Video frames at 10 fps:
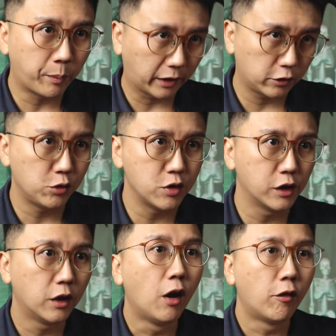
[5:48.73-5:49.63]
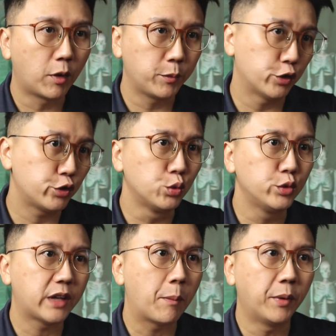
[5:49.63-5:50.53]
bacteria from your stool
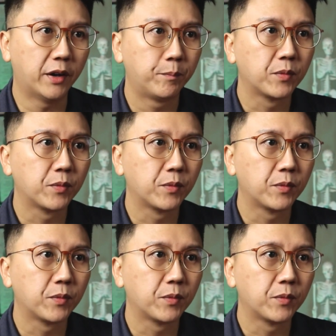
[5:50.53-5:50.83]
sample.